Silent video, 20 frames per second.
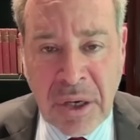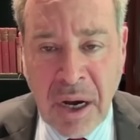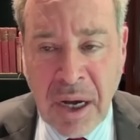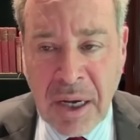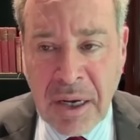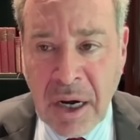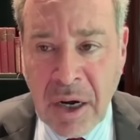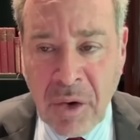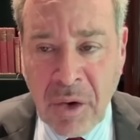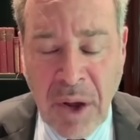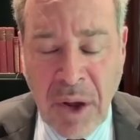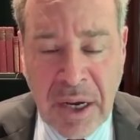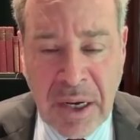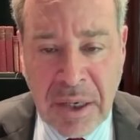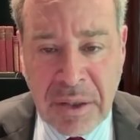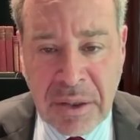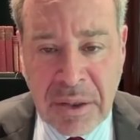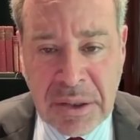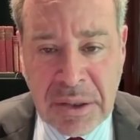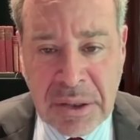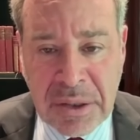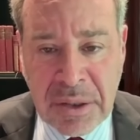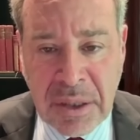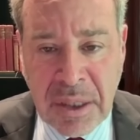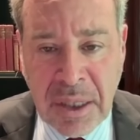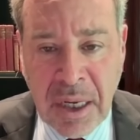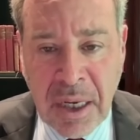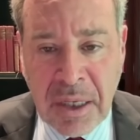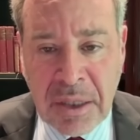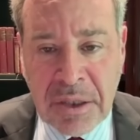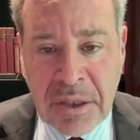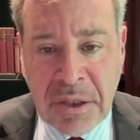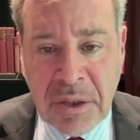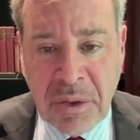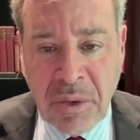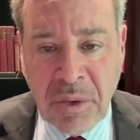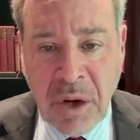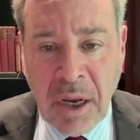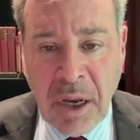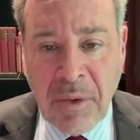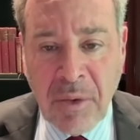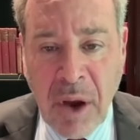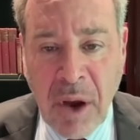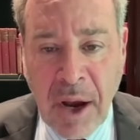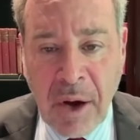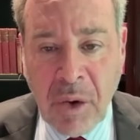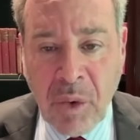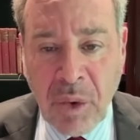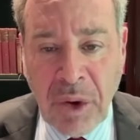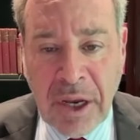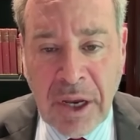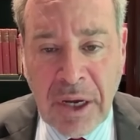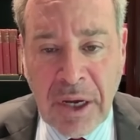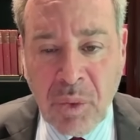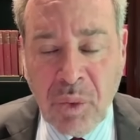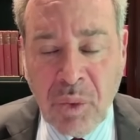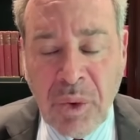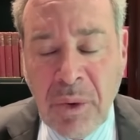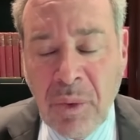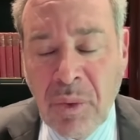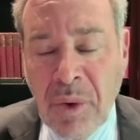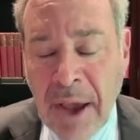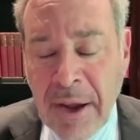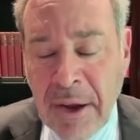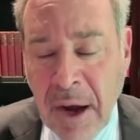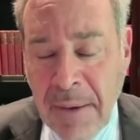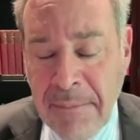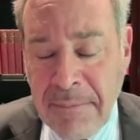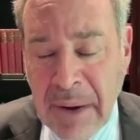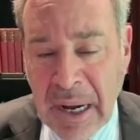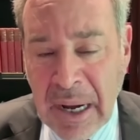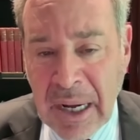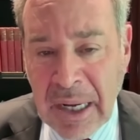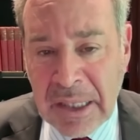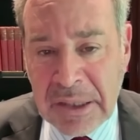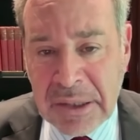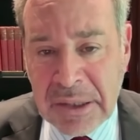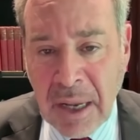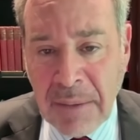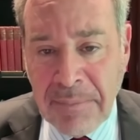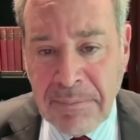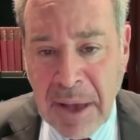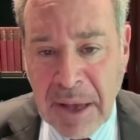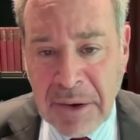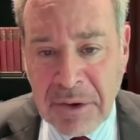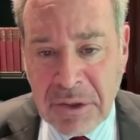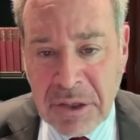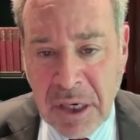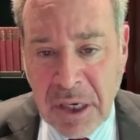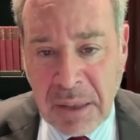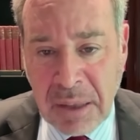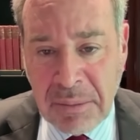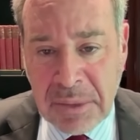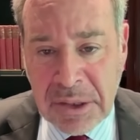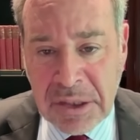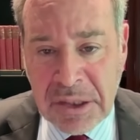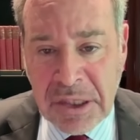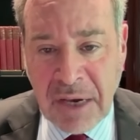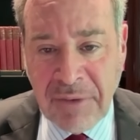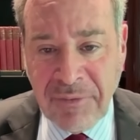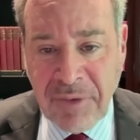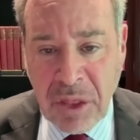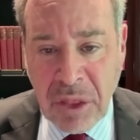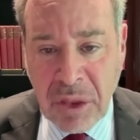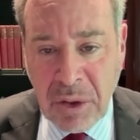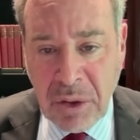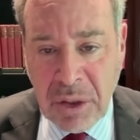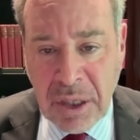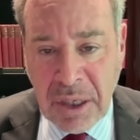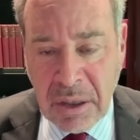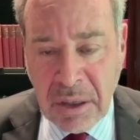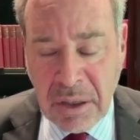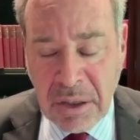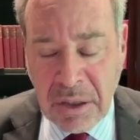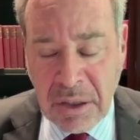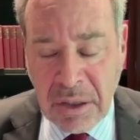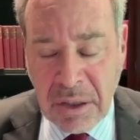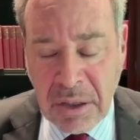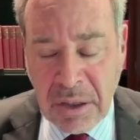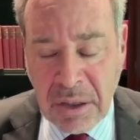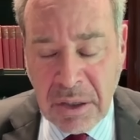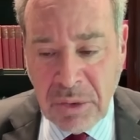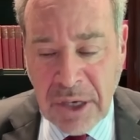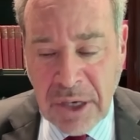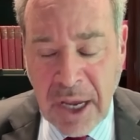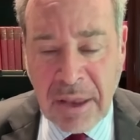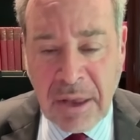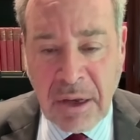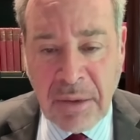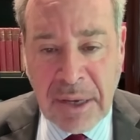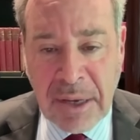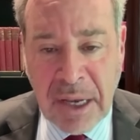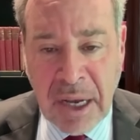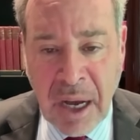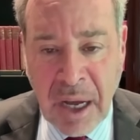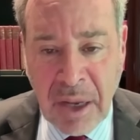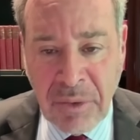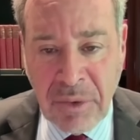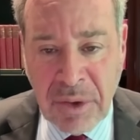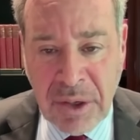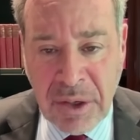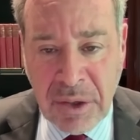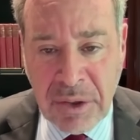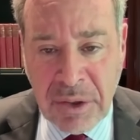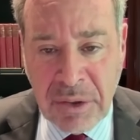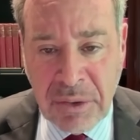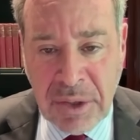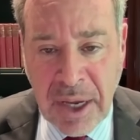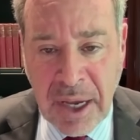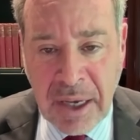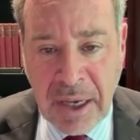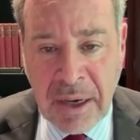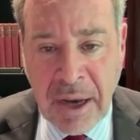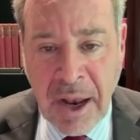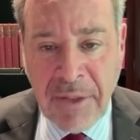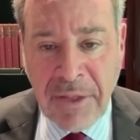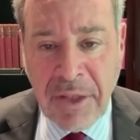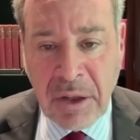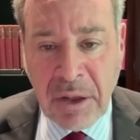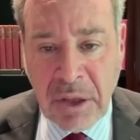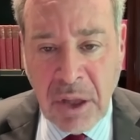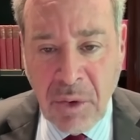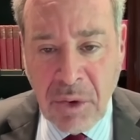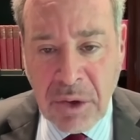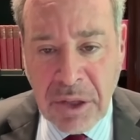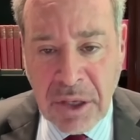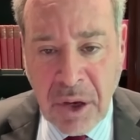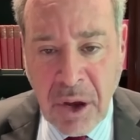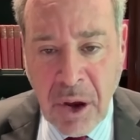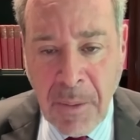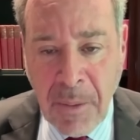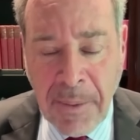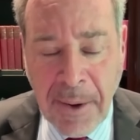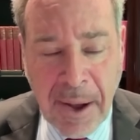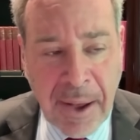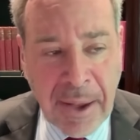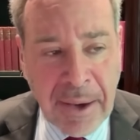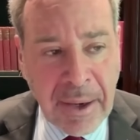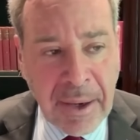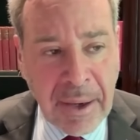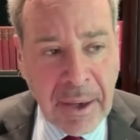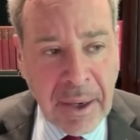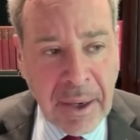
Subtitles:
on our creditors to agree to rewrite our bonds on better terms. Instead of a 30-year due date, there'll be a 100-year due date. They'll lower the coupon.